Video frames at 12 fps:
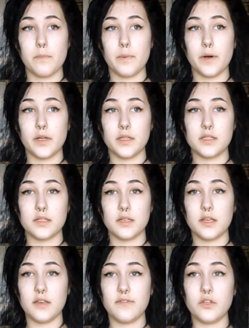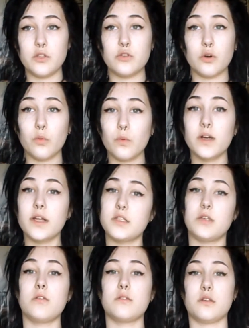but if you don't want
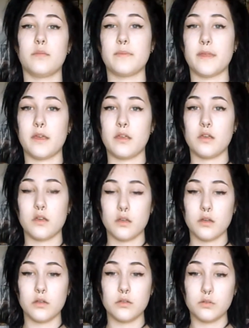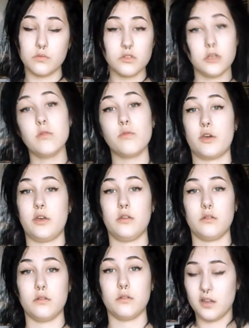to do something don't do it
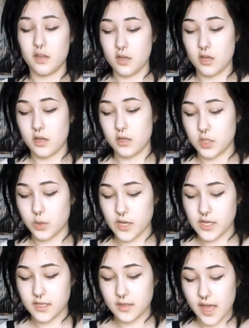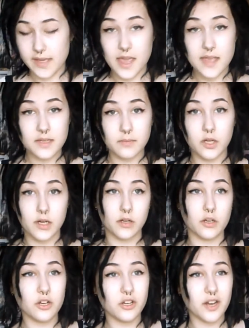so I, I guess I'm
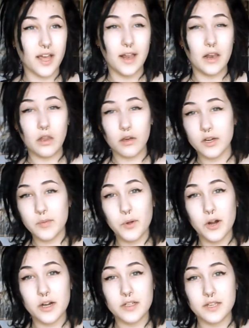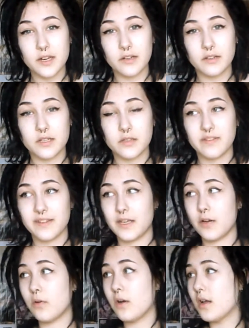gonna cut a lot of parts out of this
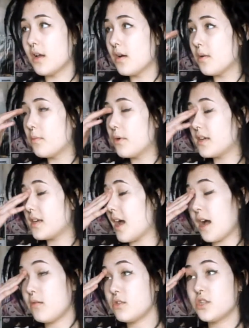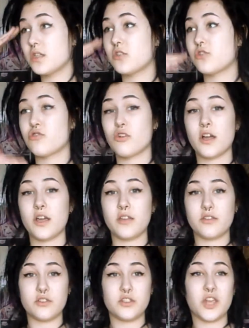video, but I was just
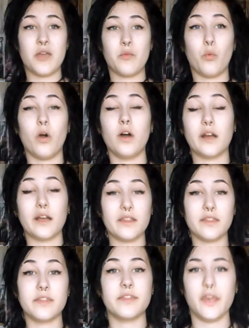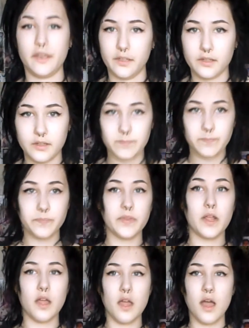trying to say what I think.
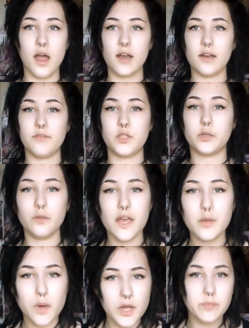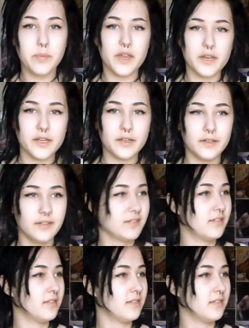And if you don't like my opinion,